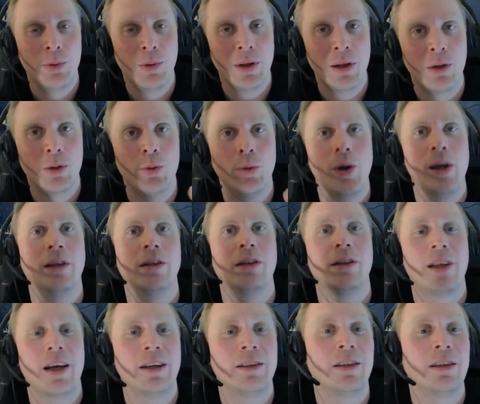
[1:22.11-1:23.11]
really great
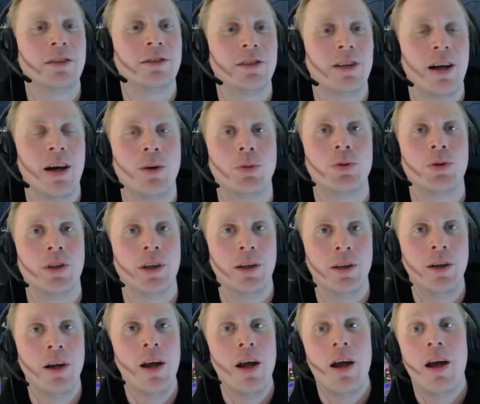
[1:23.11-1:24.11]
tactics out
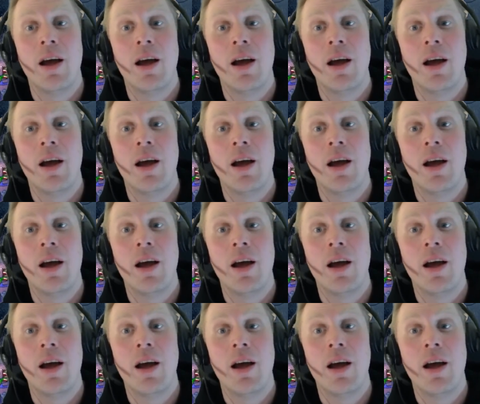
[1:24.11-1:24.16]
there.